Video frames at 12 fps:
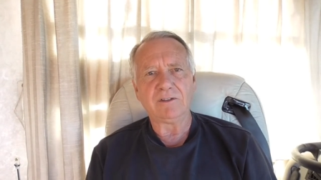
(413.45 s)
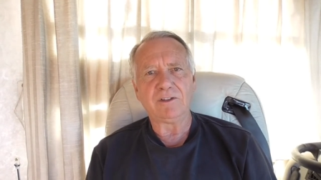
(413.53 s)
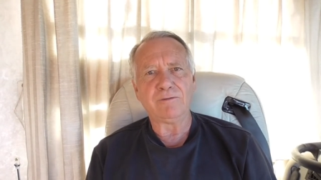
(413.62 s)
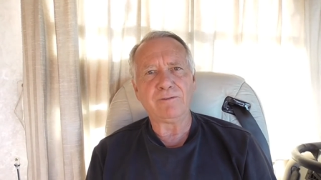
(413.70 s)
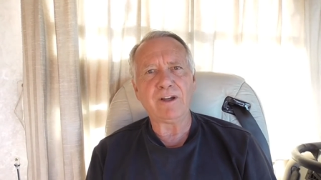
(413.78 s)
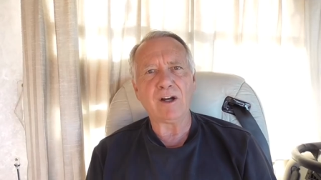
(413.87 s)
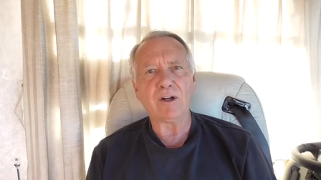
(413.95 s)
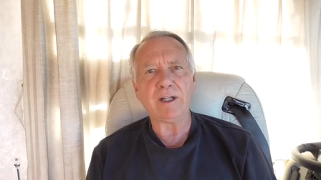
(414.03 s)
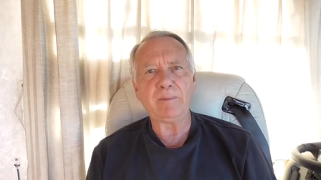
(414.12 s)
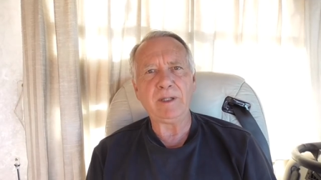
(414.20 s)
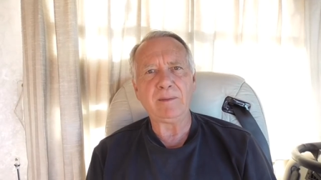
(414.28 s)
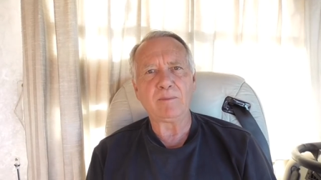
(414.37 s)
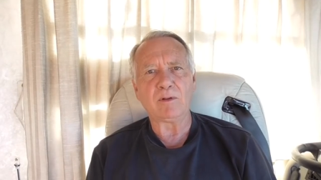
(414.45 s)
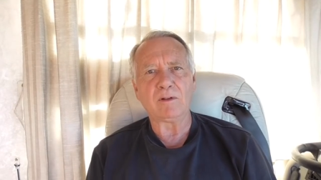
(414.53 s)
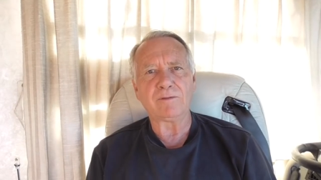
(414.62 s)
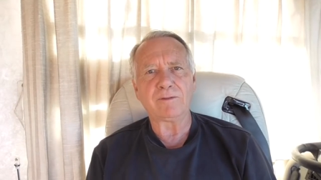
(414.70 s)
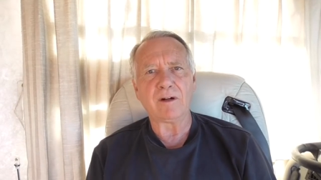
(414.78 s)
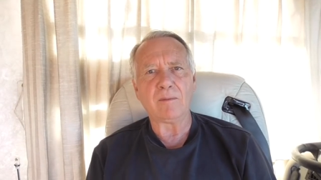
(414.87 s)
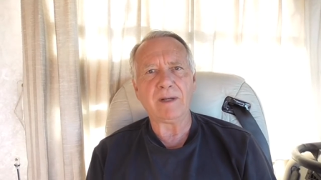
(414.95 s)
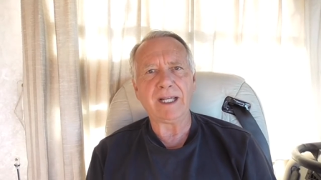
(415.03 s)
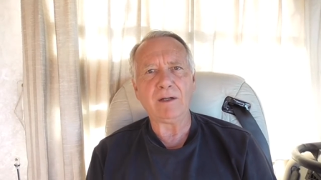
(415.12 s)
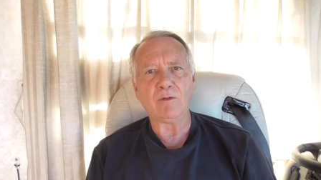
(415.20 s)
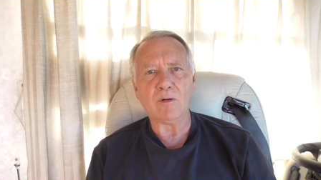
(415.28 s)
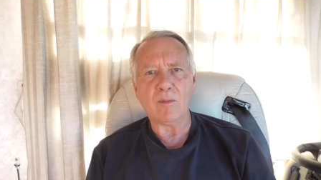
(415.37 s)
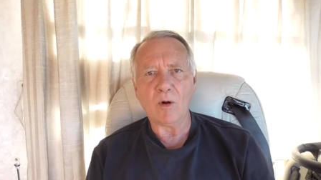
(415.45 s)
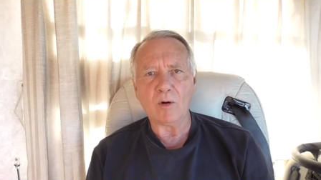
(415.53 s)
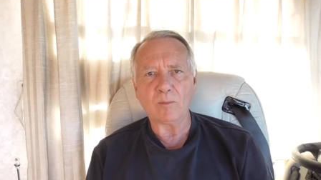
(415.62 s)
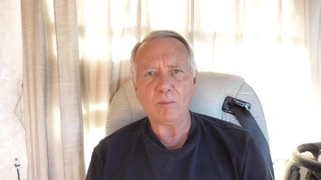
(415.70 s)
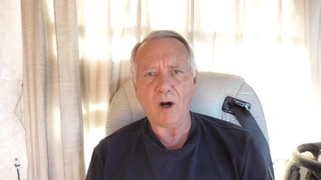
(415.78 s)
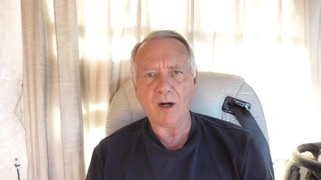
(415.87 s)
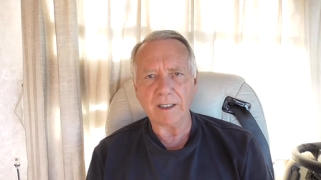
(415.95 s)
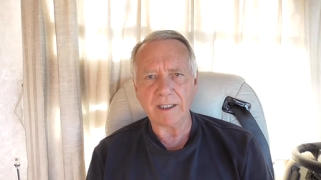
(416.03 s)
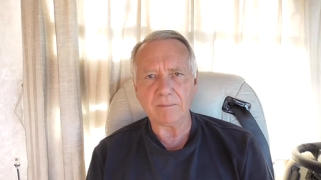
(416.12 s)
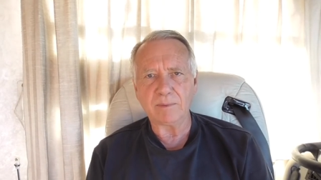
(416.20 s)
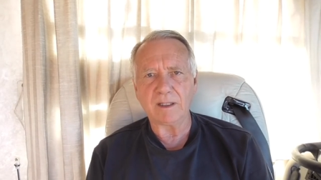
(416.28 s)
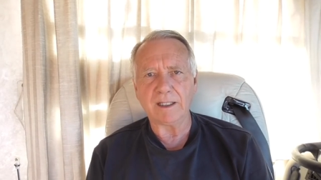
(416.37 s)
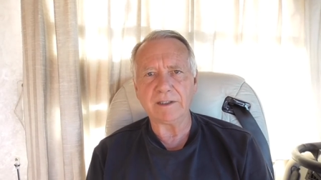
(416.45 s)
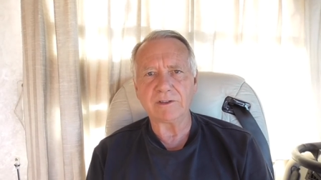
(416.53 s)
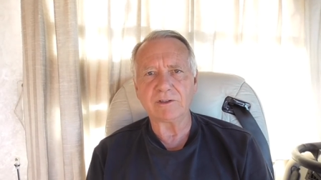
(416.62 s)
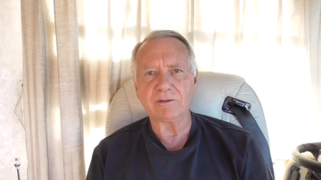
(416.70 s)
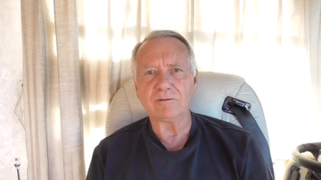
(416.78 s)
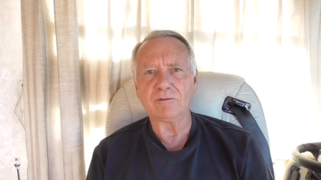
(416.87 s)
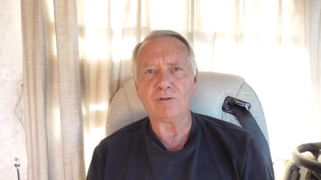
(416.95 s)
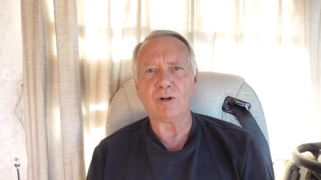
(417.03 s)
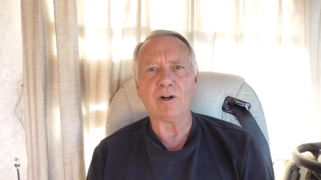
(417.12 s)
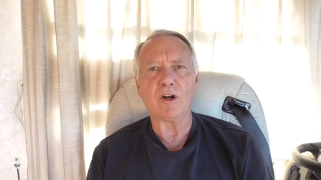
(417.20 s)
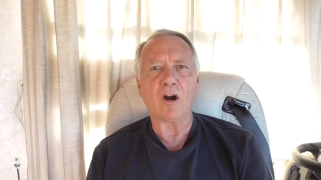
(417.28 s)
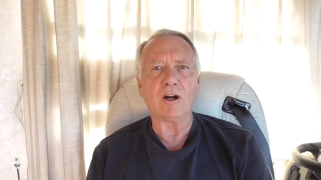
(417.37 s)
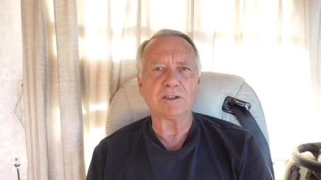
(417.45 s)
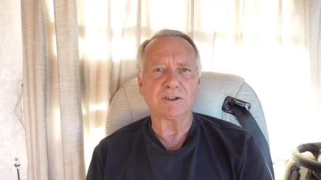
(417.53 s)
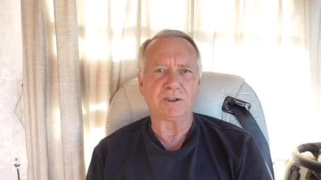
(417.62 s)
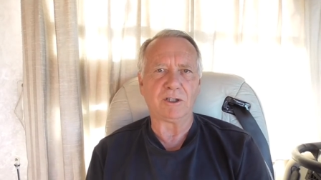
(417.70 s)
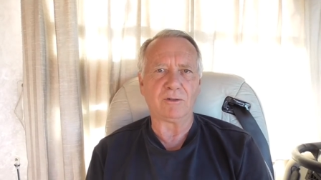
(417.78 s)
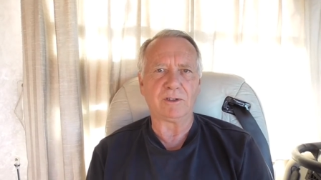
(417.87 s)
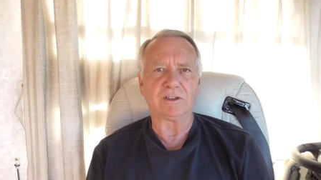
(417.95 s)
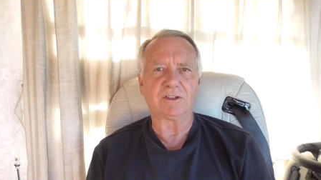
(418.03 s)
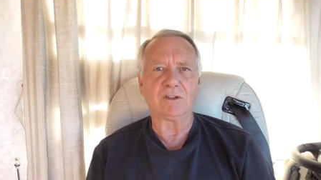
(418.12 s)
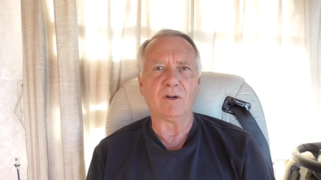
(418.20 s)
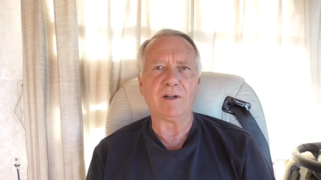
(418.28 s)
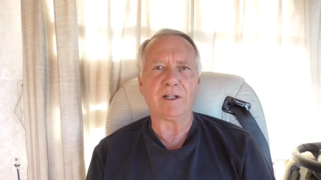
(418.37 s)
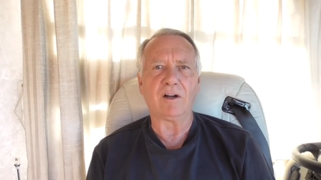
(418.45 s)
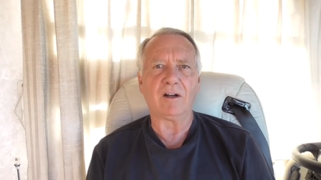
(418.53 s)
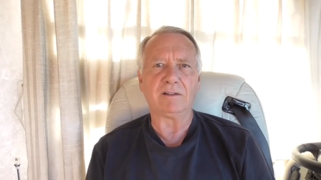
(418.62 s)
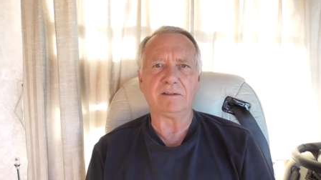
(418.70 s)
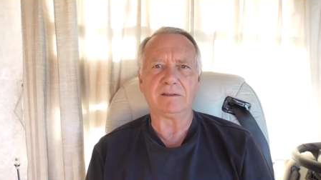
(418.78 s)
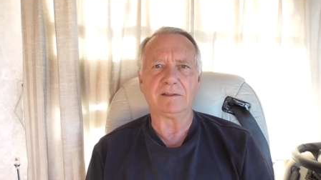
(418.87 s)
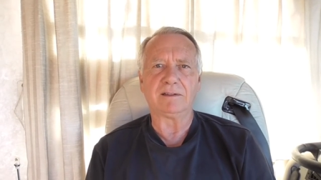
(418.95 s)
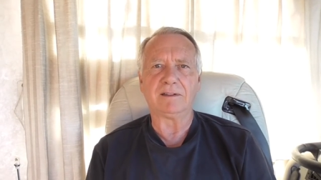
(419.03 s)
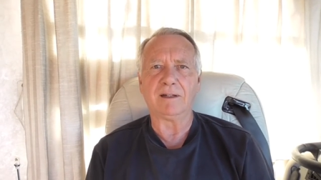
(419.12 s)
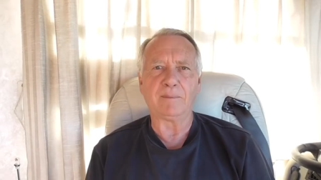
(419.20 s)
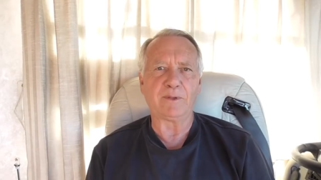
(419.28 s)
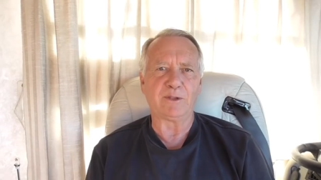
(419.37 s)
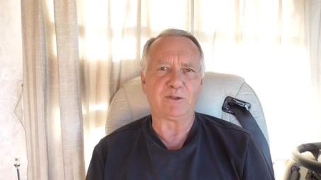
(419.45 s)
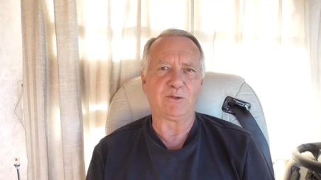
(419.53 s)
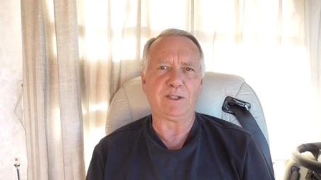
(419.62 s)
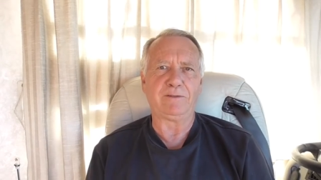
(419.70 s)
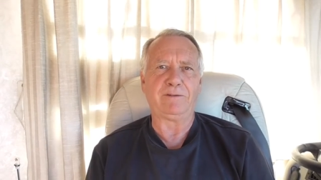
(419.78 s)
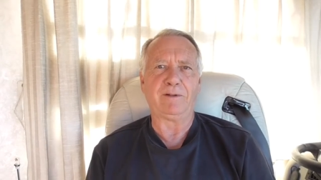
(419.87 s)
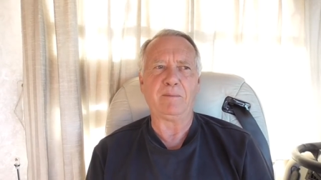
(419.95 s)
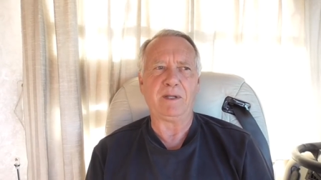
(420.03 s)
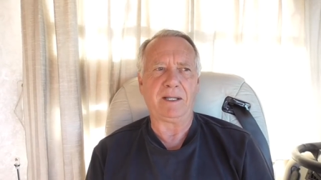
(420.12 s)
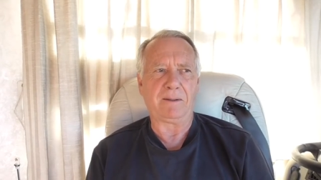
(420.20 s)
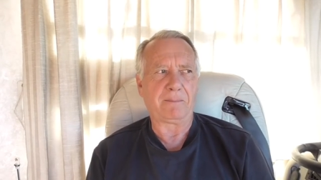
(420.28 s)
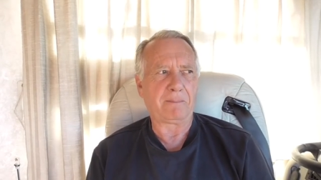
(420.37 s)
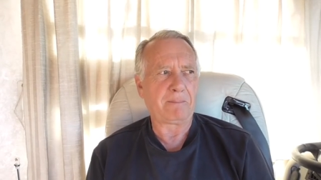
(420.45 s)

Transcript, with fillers: to ferry people from a remote parking place for an art show that's going on up the street from me.